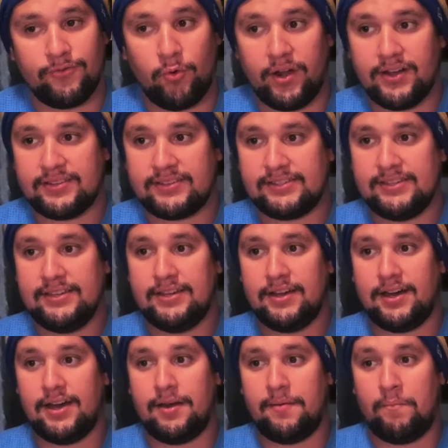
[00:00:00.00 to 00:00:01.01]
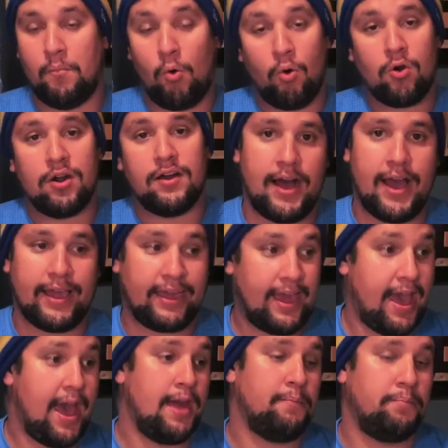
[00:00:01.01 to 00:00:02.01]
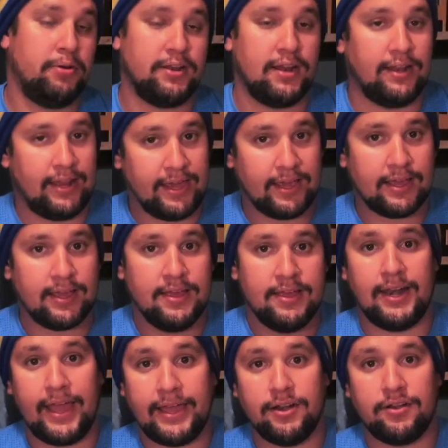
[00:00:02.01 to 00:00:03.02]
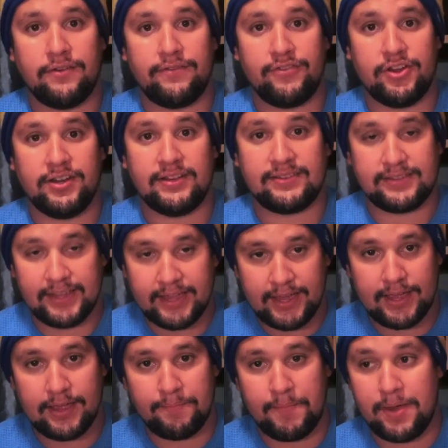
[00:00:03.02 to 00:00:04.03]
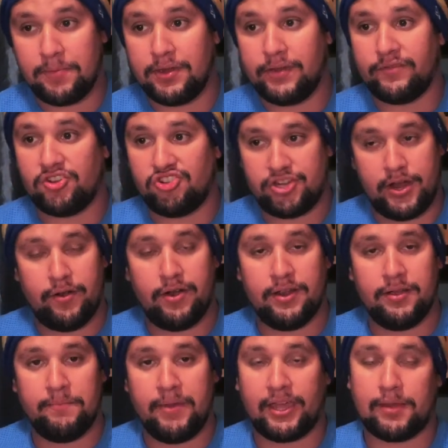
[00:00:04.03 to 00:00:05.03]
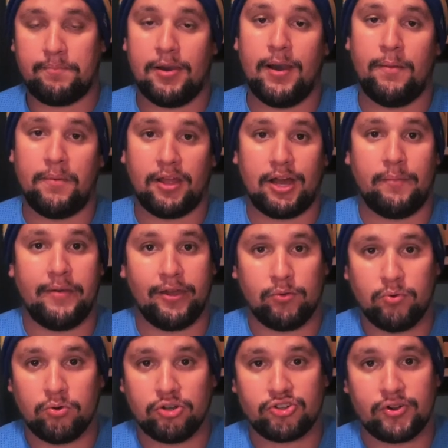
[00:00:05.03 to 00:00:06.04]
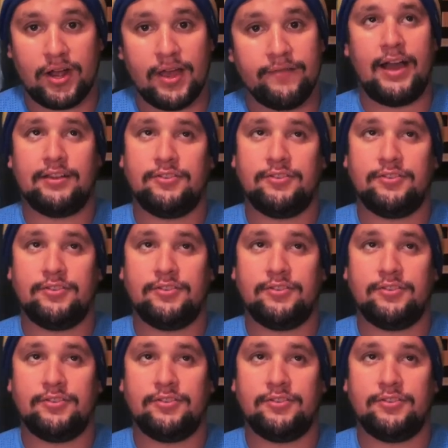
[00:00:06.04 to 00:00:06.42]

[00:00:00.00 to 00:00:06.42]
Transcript: if you want to see more, I can put a link later for you to see it, maybe even share it, make it public on my Google Drive.